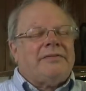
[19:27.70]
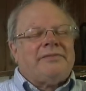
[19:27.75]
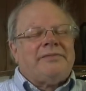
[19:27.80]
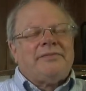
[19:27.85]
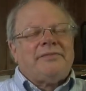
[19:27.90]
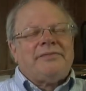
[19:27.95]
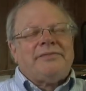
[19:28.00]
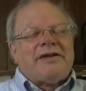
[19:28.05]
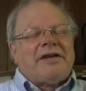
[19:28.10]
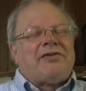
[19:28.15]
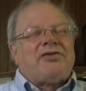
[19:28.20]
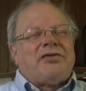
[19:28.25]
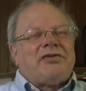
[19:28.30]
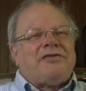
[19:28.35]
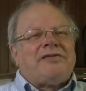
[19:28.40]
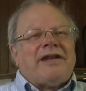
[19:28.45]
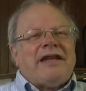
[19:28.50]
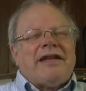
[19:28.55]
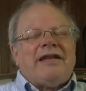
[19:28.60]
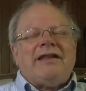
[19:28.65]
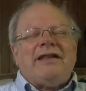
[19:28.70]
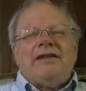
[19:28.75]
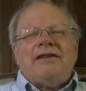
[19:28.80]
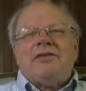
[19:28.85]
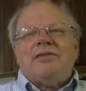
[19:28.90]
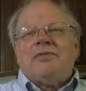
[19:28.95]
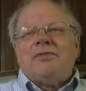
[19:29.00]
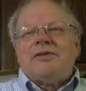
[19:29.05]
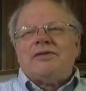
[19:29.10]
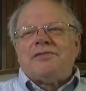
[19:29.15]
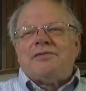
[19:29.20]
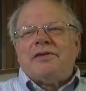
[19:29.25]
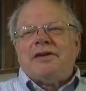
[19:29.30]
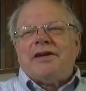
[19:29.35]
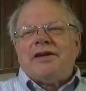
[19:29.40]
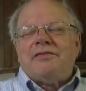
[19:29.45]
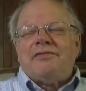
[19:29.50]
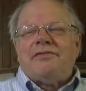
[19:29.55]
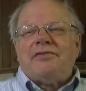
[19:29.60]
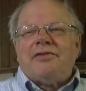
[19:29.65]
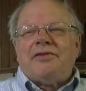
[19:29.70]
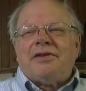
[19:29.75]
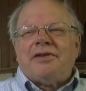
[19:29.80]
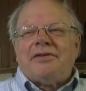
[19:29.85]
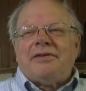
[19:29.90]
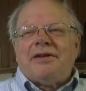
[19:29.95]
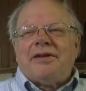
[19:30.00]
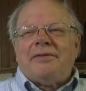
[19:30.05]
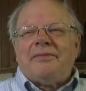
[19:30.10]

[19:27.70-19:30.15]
Secretary of State Clinton was running for